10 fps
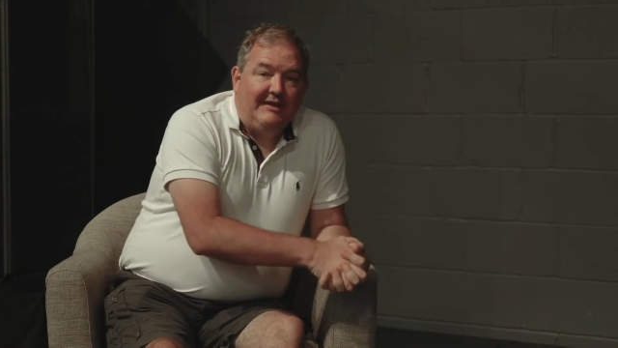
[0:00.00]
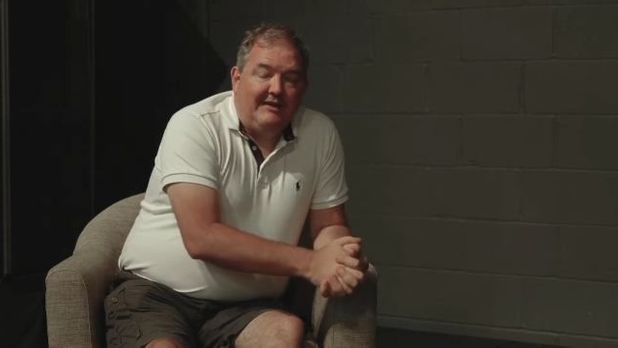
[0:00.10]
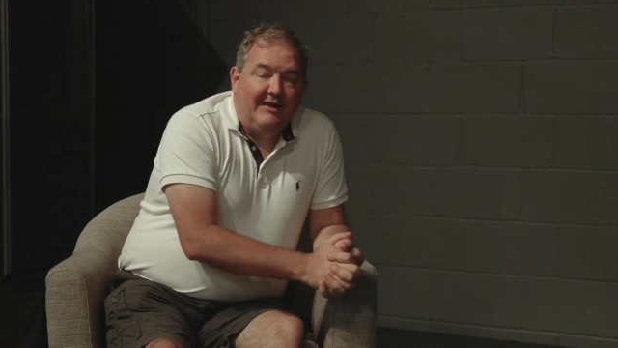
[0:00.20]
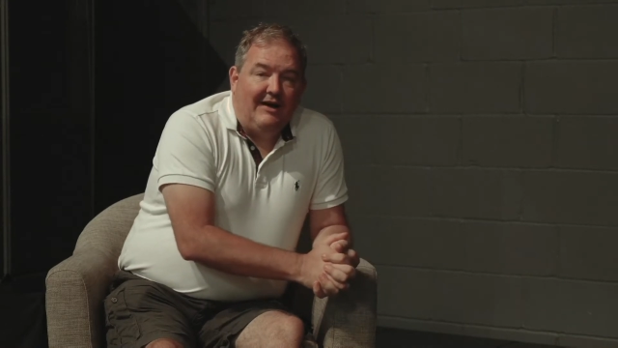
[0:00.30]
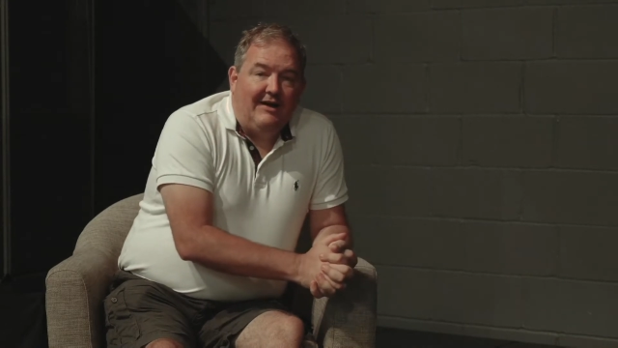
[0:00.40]
We
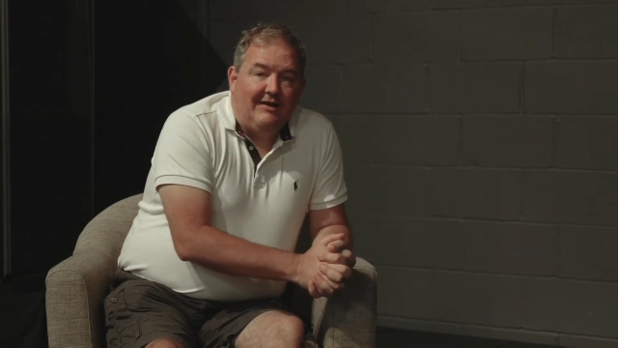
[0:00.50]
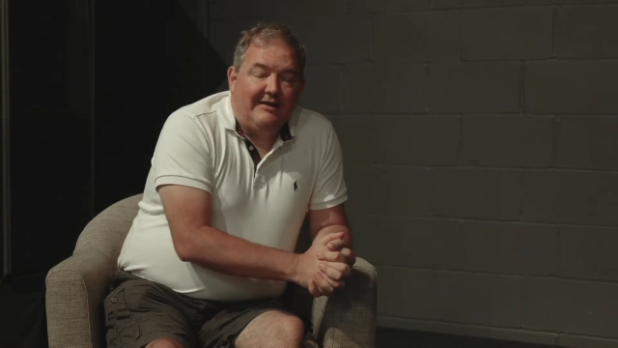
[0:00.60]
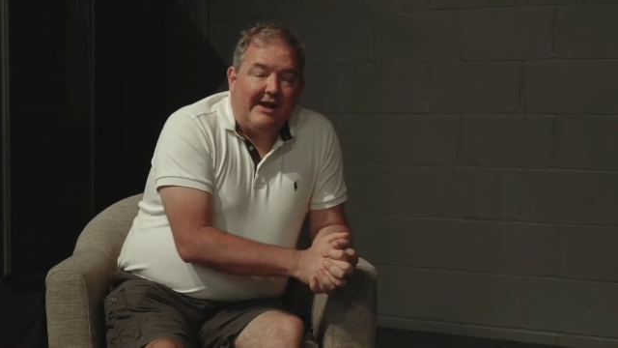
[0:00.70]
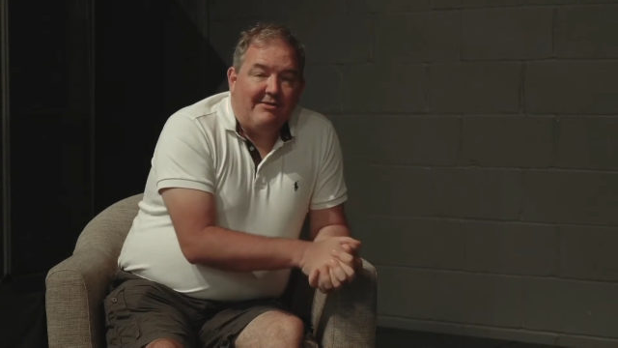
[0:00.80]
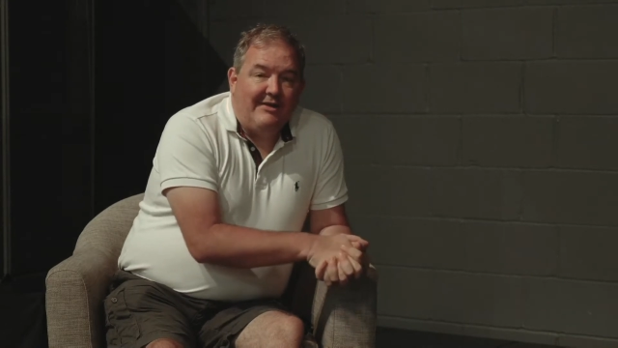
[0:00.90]
are
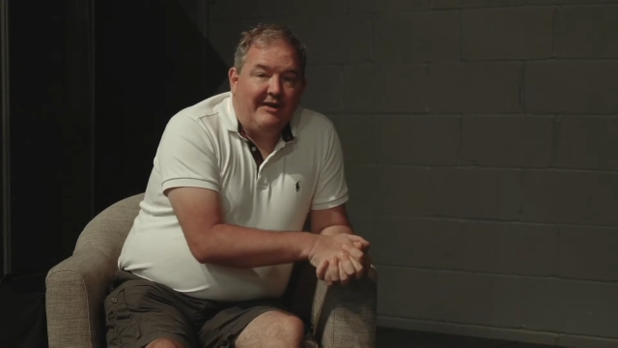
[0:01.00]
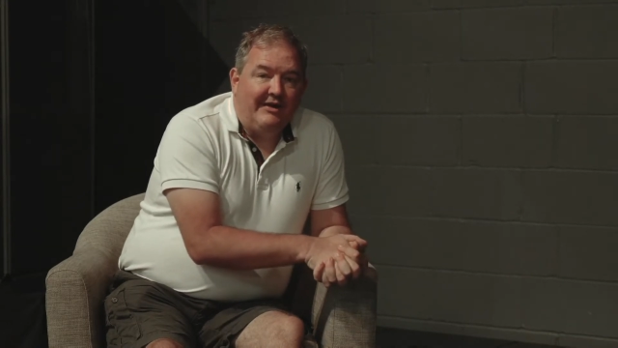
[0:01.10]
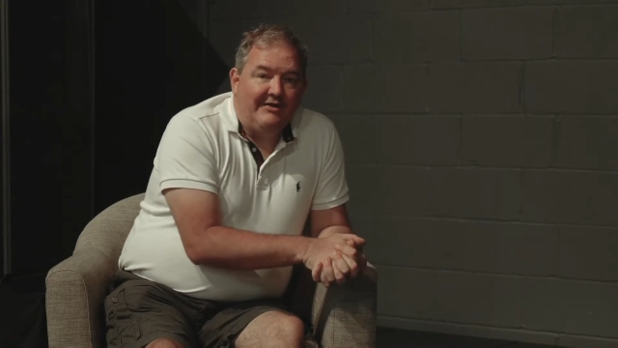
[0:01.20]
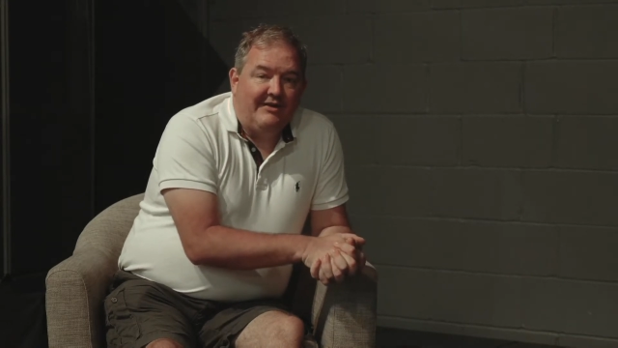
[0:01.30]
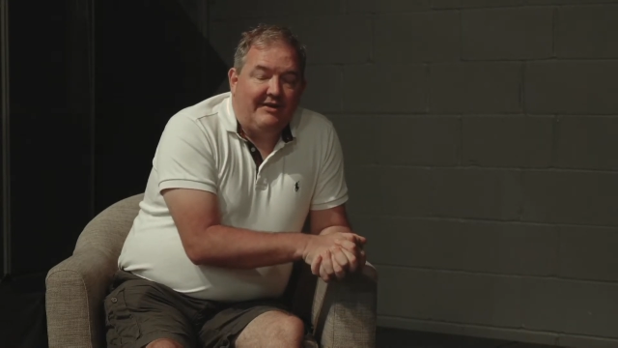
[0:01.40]
carrying
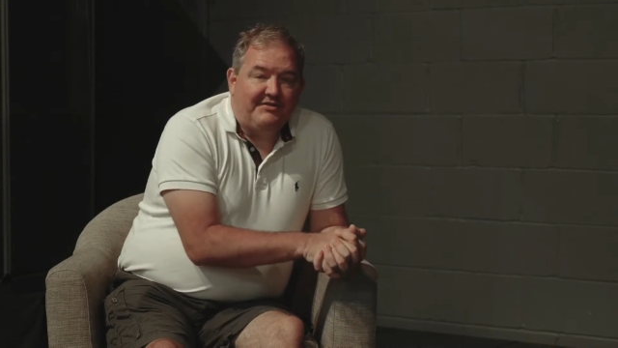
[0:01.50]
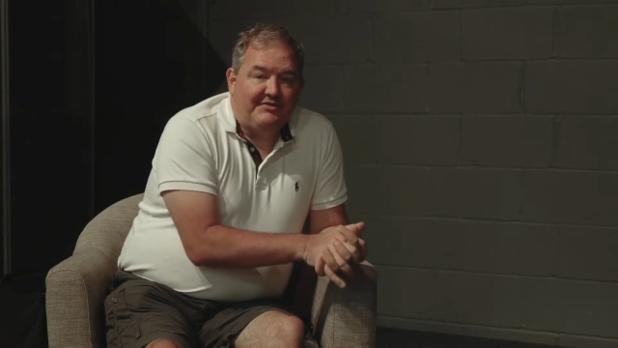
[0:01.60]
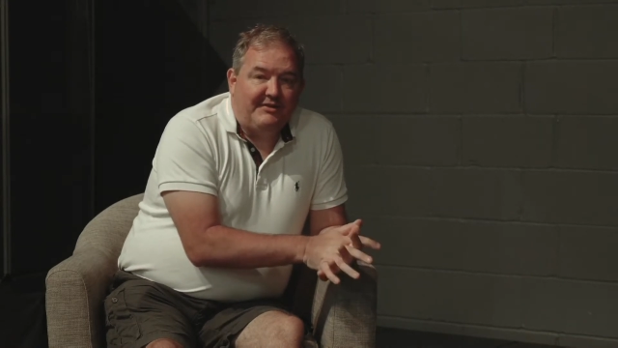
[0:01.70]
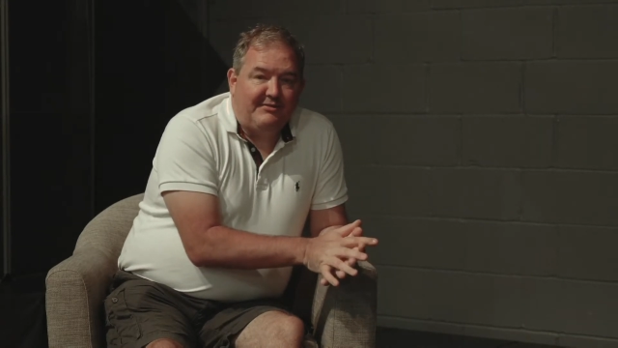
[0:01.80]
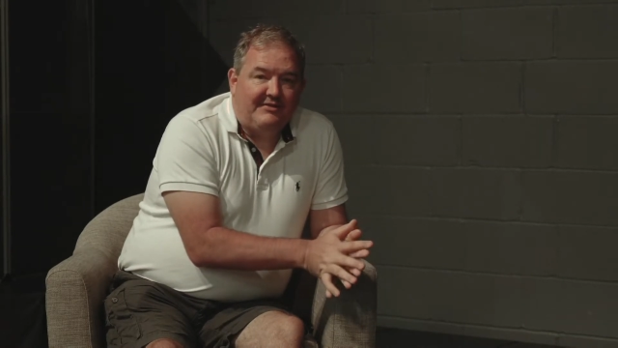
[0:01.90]
on our
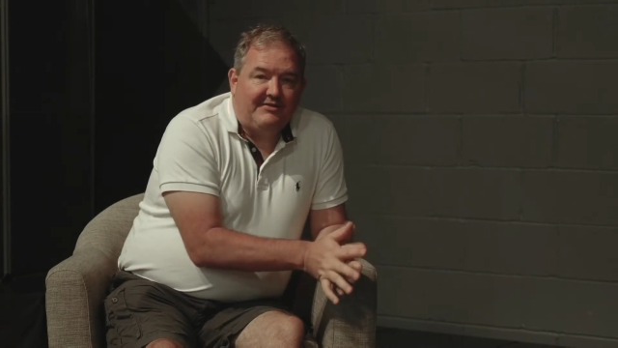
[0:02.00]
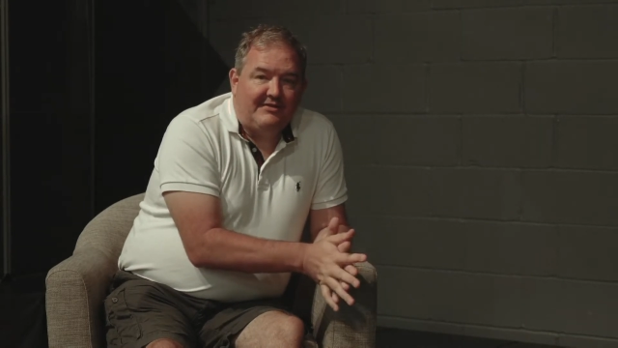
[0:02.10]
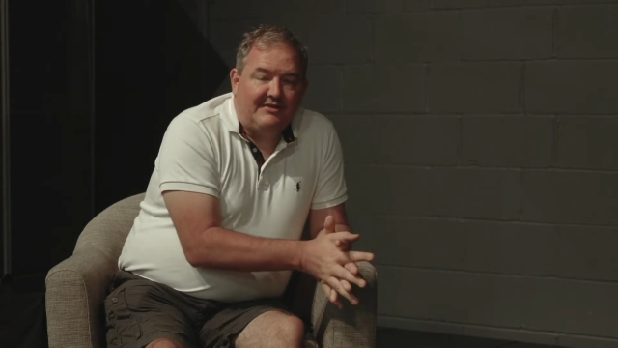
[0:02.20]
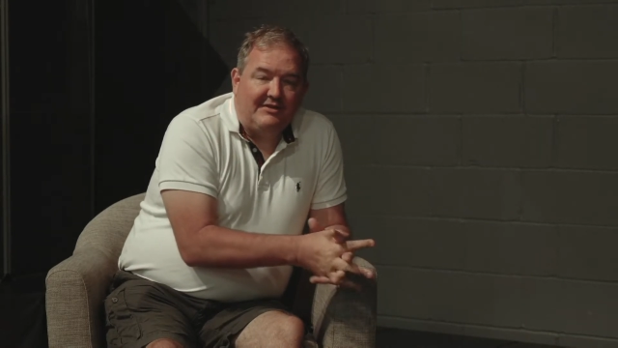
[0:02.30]
series,